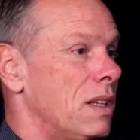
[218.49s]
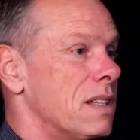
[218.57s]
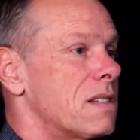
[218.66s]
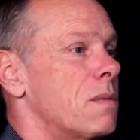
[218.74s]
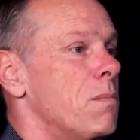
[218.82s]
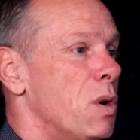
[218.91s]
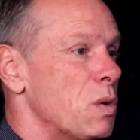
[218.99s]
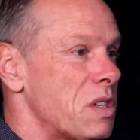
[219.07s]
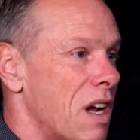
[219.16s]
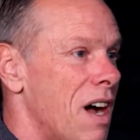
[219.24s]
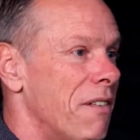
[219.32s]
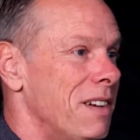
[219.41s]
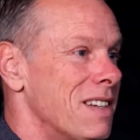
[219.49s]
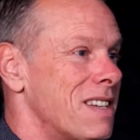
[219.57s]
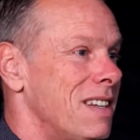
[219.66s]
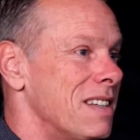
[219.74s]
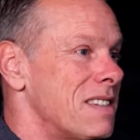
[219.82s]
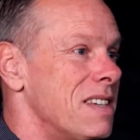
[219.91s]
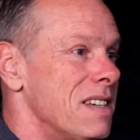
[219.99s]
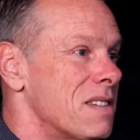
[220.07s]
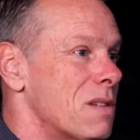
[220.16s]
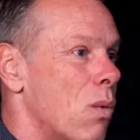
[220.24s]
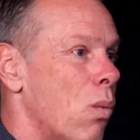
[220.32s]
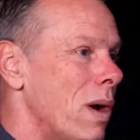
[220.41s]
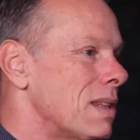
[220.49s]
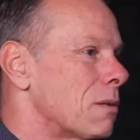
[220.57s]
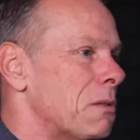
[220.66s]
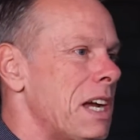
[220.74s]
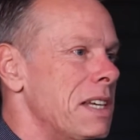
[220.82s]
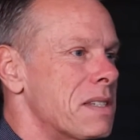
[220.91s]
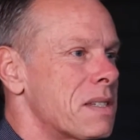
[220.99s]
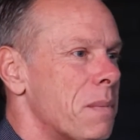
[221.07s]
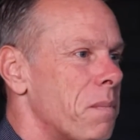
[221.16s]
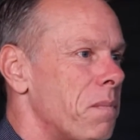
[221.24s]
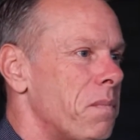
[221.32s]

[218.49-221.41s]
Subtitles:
that's most obvious, and it's this: win the race.